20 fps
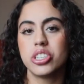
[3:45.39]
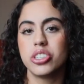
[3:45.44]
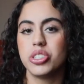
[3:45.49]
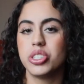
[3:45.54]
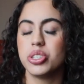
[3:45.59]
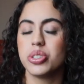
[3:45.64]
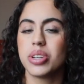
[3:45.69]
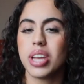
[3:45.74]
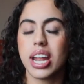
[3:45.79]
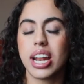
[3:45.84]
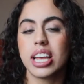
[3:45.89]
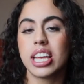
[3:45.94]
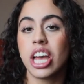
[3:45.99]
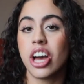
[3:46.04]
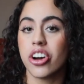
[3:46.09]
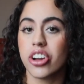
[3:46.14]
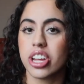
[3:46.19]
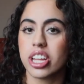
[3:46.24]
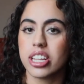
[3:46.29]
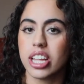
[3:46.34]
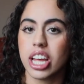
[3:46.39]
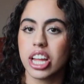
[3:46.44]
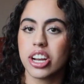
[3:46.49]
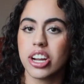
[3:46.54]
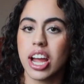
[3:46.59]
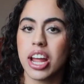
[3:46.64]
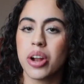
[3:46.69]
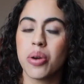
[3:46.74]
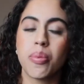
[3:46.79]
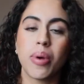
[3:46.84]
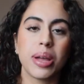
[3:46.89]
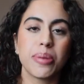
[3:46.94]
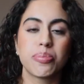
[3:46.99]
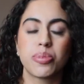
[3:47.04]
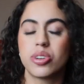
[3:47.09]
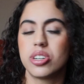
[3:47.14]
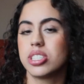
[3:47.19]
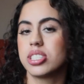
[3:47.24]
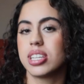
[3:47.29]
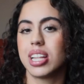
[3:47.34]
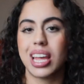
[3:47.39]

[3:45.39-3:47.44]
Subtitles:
you do get a calculator and a whiteboard